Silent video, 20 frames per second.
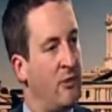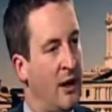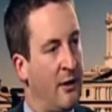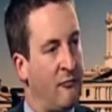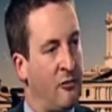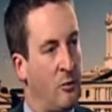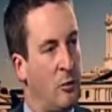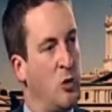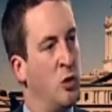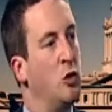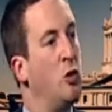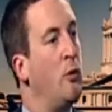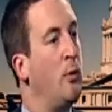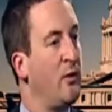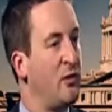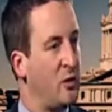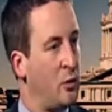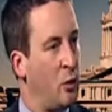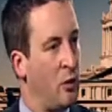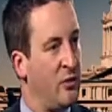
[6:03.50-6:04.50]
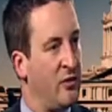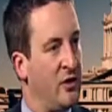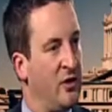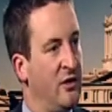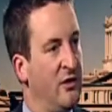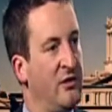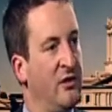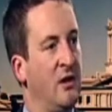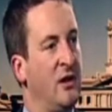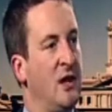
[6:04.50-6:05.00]
from renewable
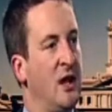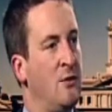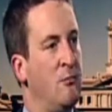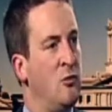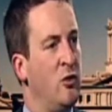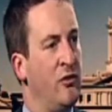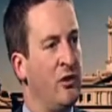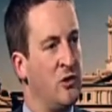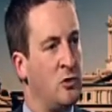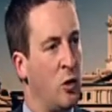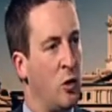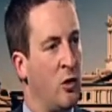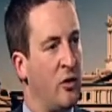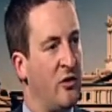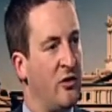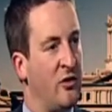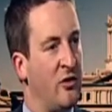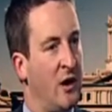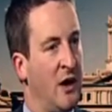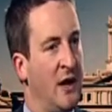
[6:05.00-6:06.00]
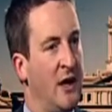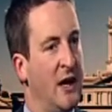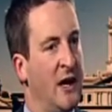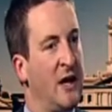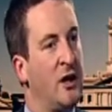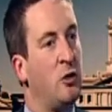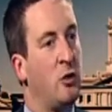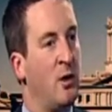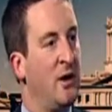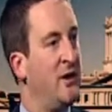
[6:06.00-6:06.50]
sources and moving towards
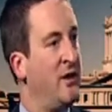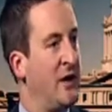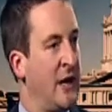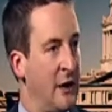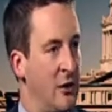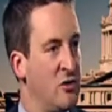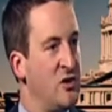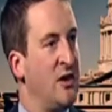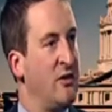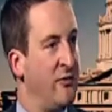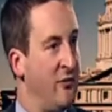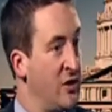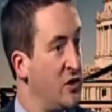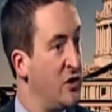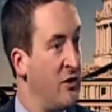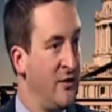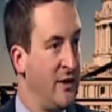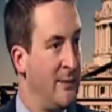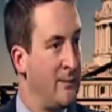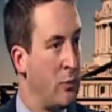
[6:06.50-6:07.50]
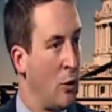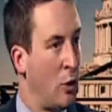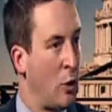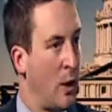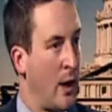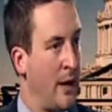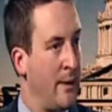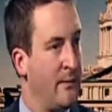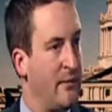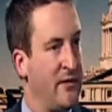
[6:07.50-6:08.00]
increasing energy efficiency
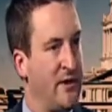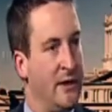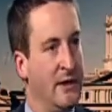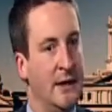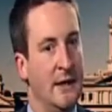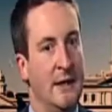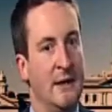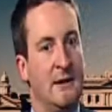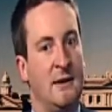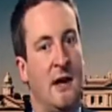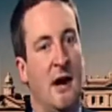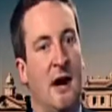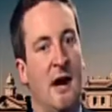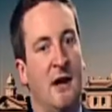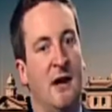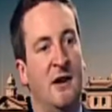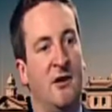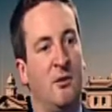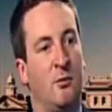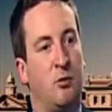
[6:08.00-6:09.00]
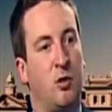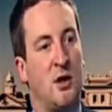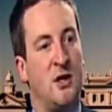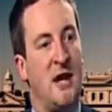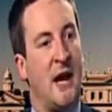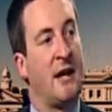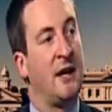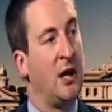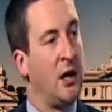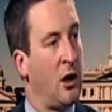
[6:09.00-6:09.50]
programs. It's
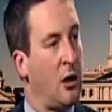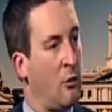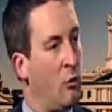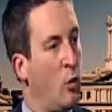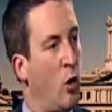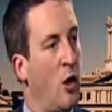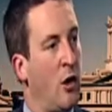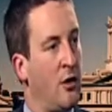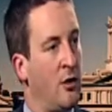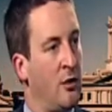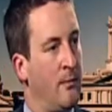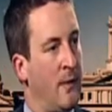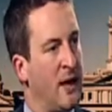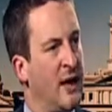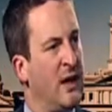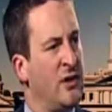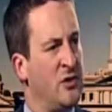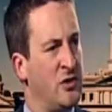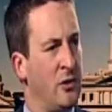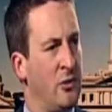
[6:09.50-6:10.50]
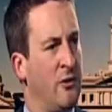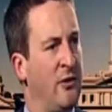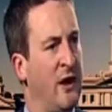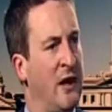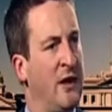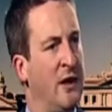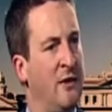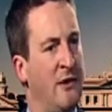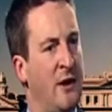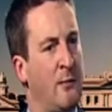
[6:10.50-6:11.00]
protecting our water, making sure
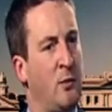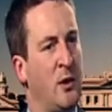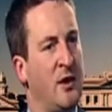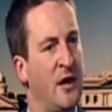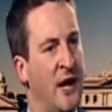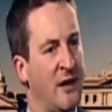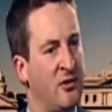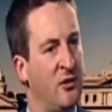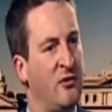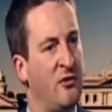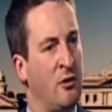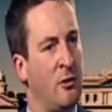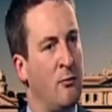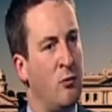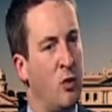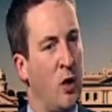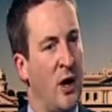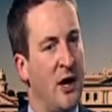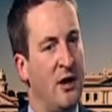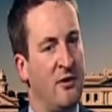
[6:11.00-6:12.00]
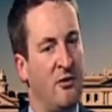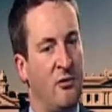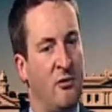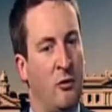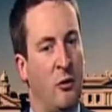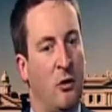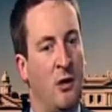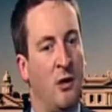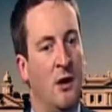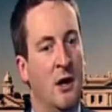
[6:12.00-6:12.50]
that protections are in place
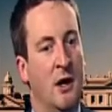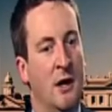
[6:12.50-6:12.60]
for